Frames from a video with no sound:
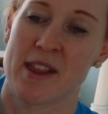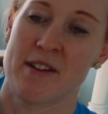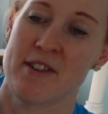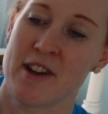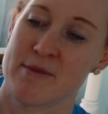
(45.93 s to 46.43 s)
They're
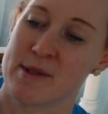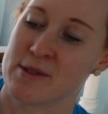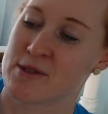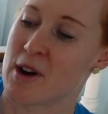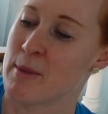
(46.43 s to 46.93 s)

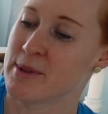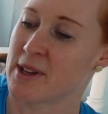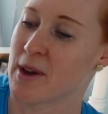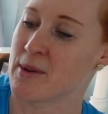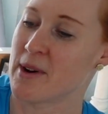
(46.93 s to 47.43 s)
5mm drop,
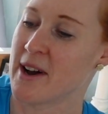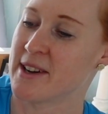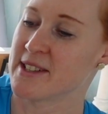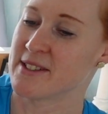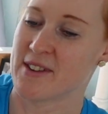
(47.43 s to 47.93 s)
so I
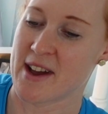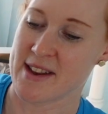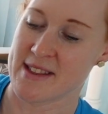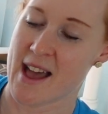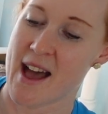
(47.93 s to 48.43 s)
just
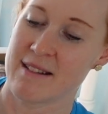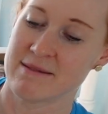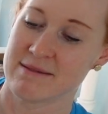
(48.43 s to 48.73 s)
find that